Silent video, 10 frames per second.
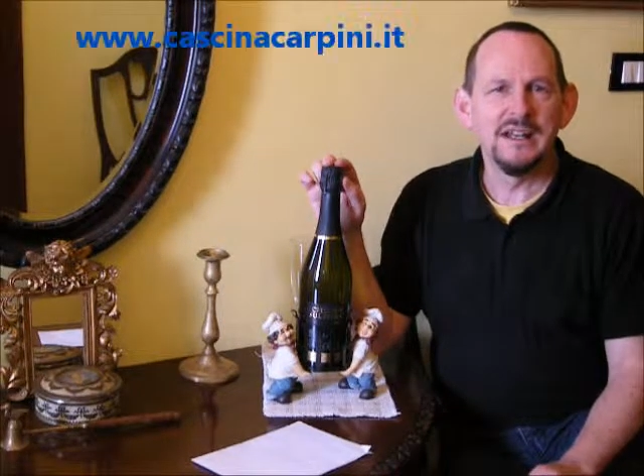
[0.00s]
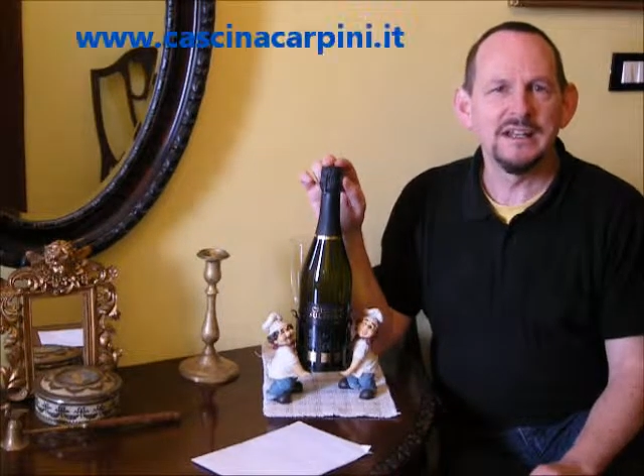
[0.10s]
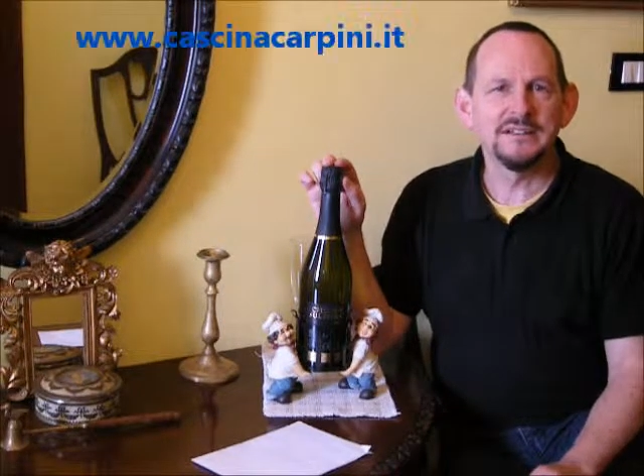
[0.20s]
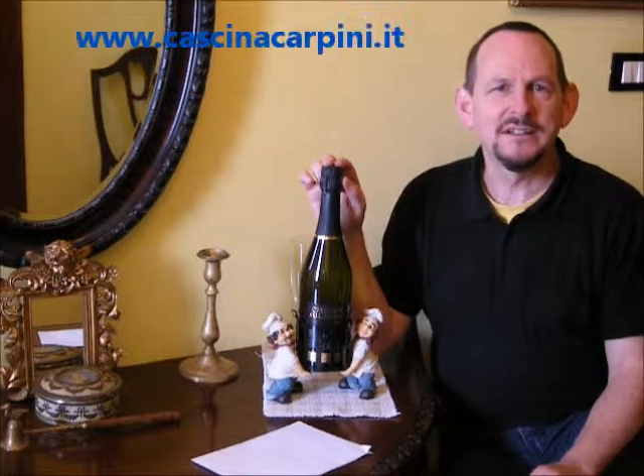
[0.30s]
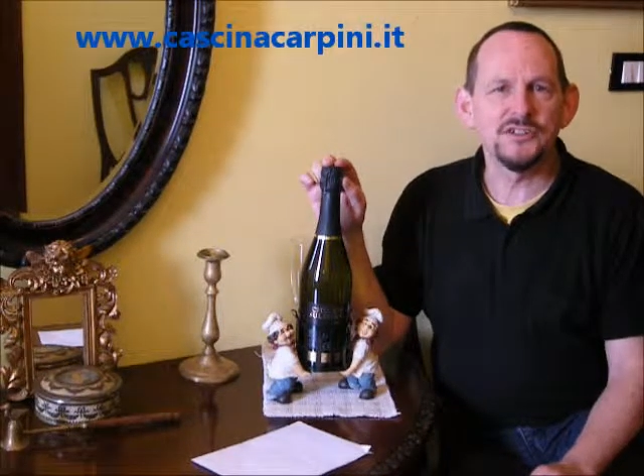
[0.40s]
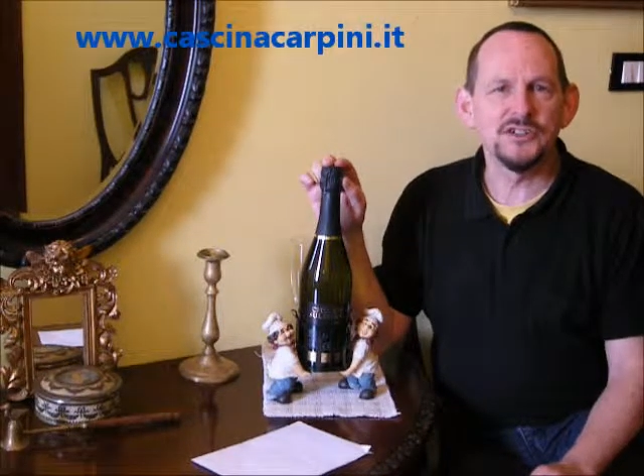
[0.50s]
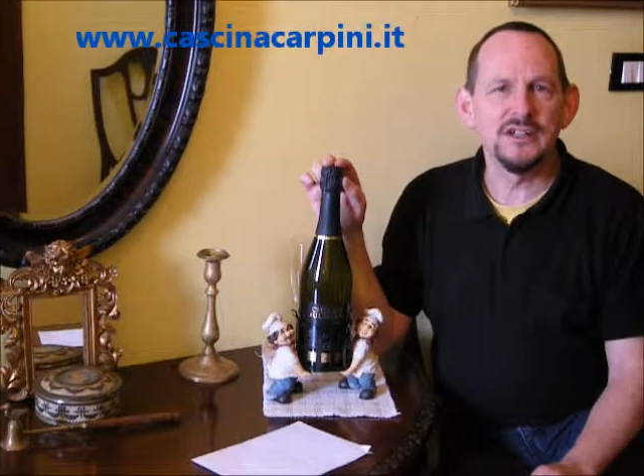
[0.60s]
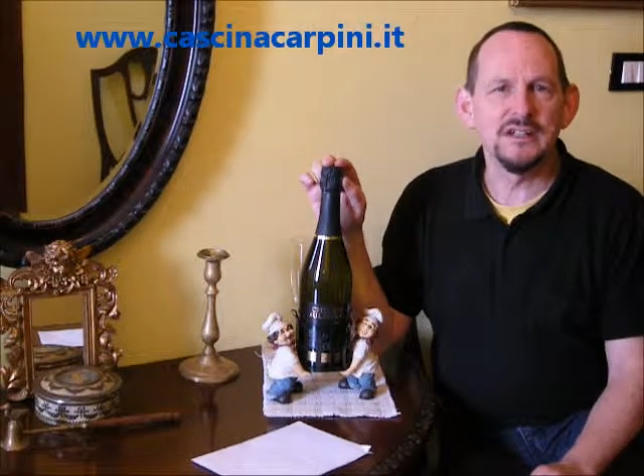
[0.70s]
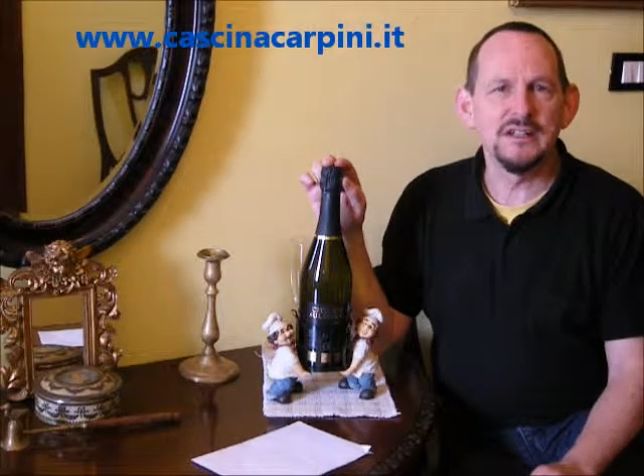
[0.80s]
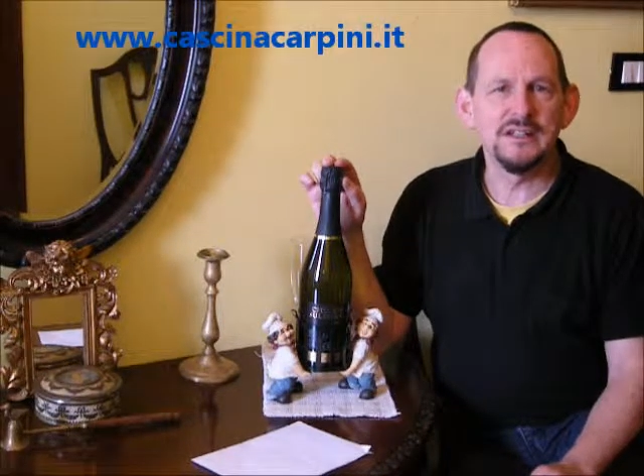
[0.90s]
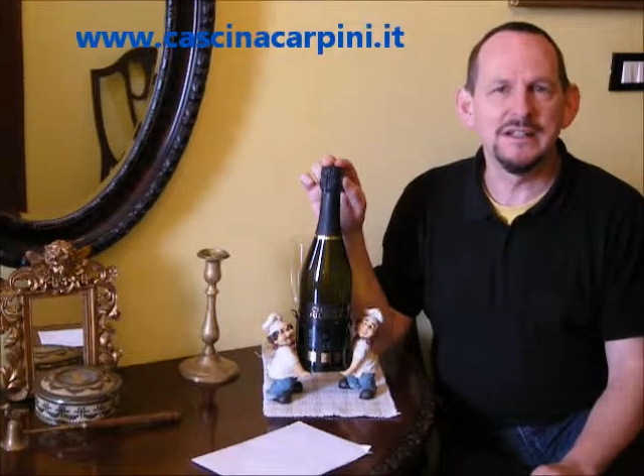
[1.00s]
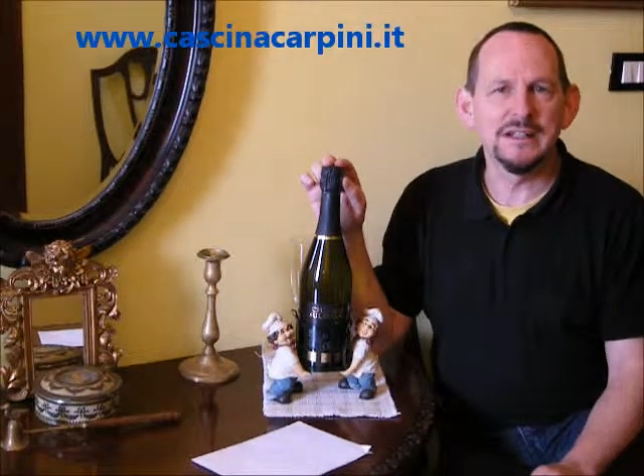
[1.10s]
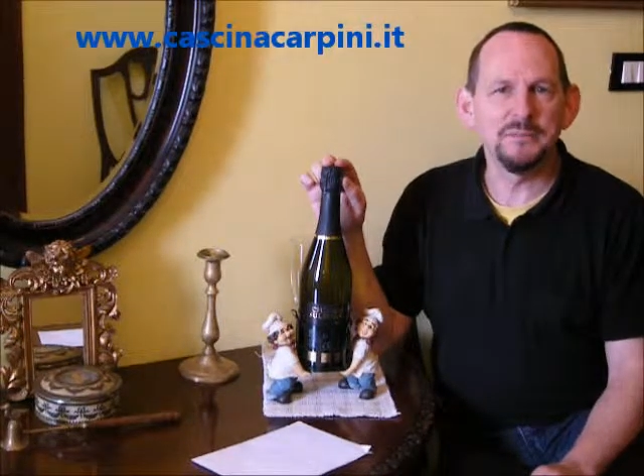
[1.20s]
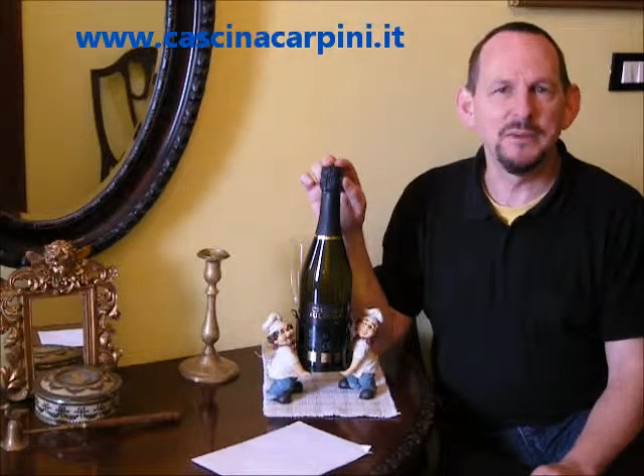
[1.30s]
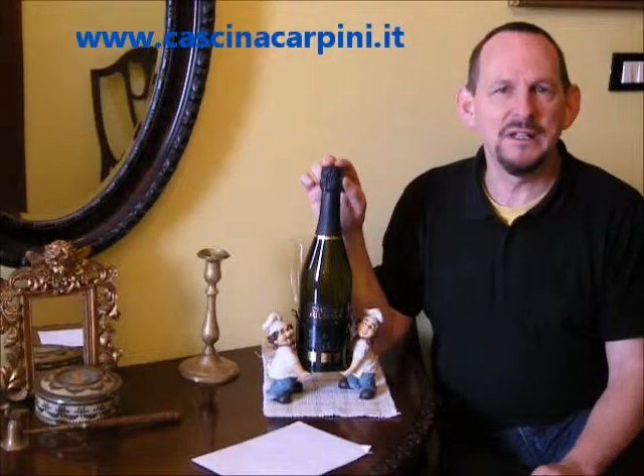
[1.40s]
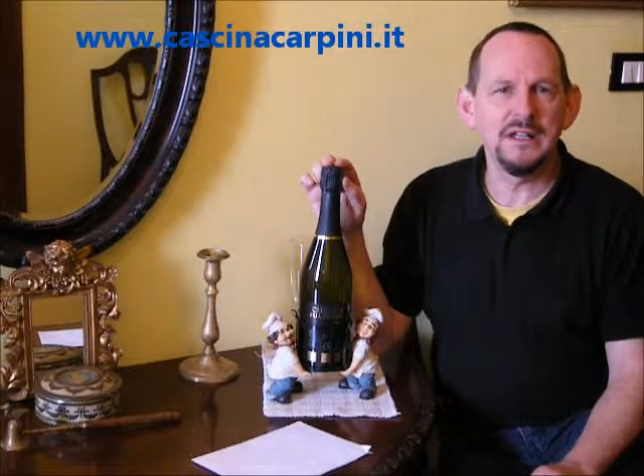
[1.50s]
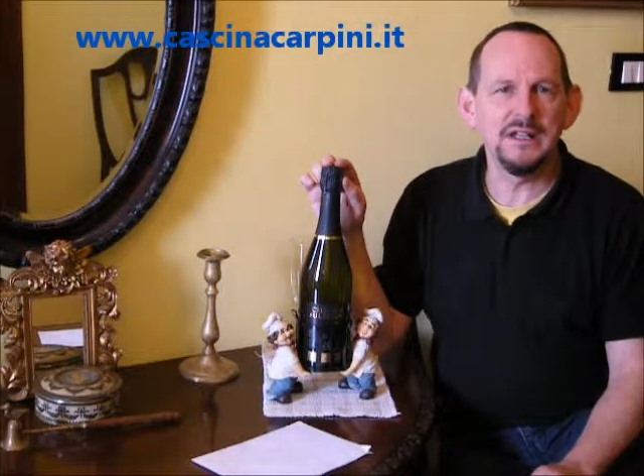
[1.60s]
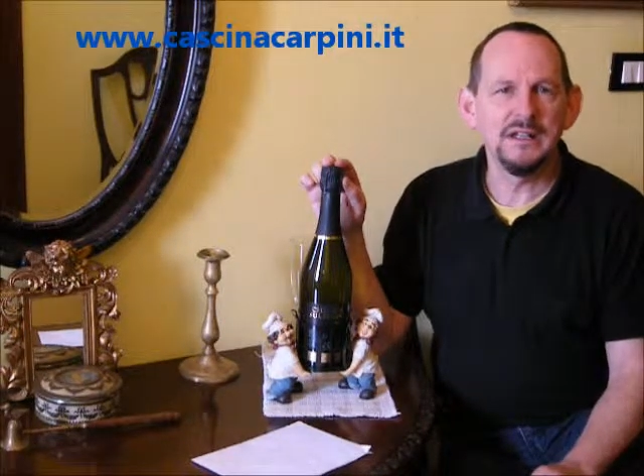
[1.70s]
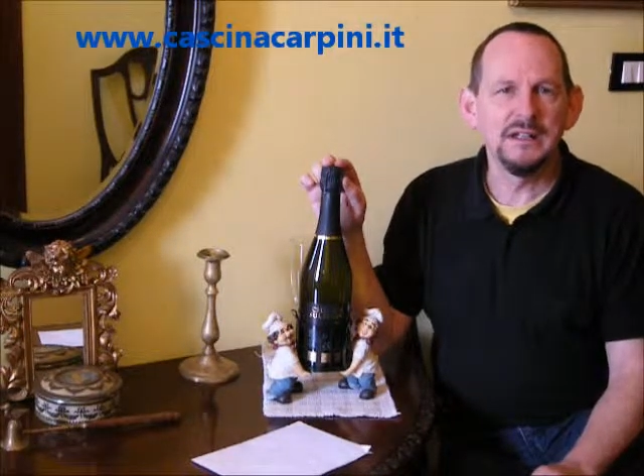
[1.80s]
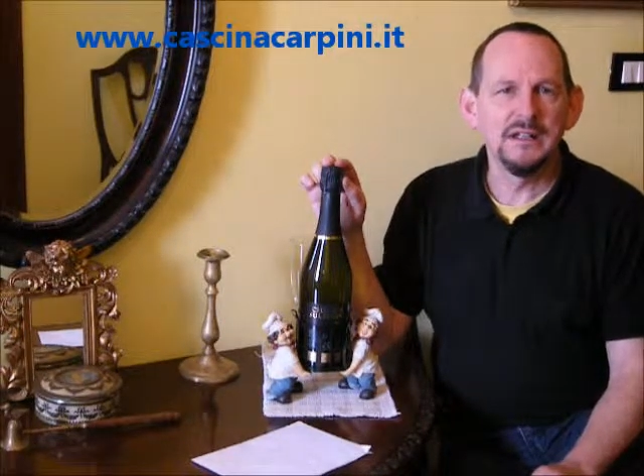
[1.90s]
at Cascina e
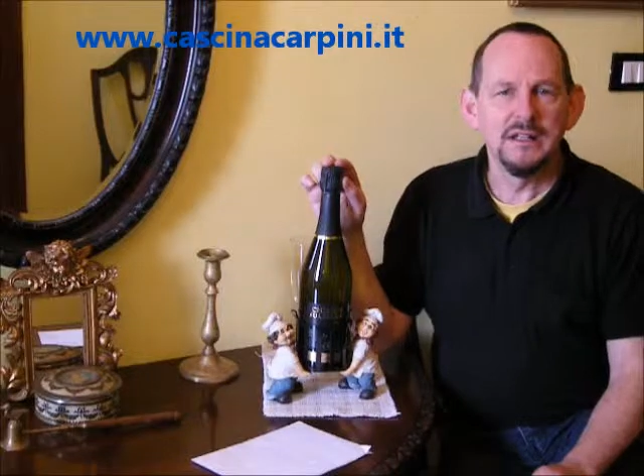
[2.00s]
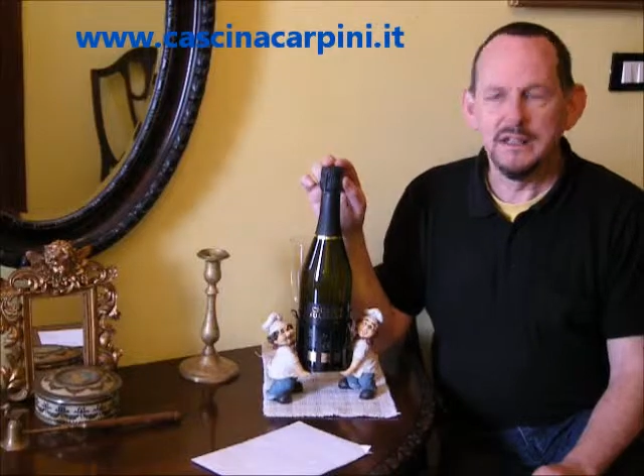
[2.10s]
Carpini,